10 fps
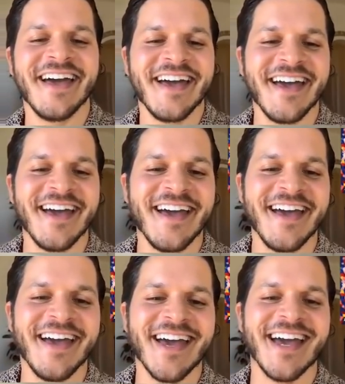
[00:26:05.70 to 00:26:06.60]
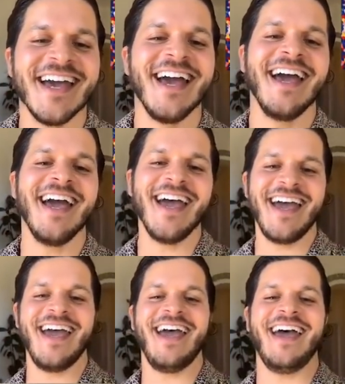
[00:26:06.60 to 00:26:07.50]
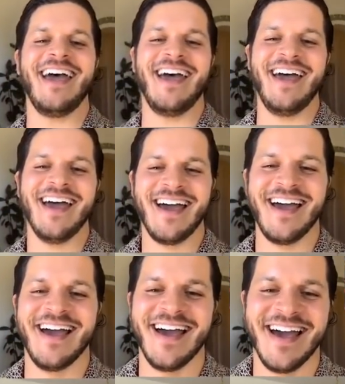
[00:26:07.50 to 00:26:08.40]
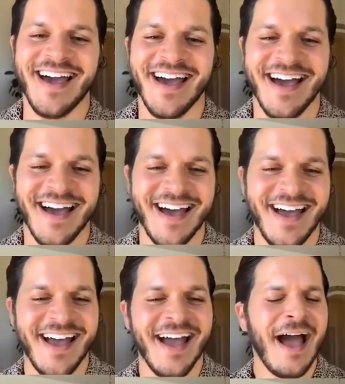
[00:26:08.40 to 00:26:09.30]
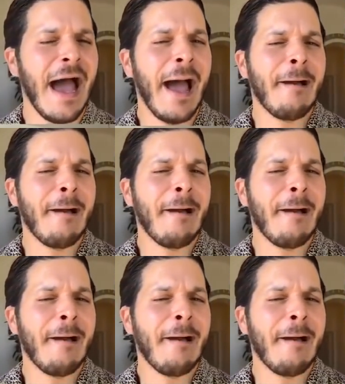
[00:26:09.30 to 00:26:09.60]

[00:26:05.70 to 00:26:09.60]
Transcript: (not speaking)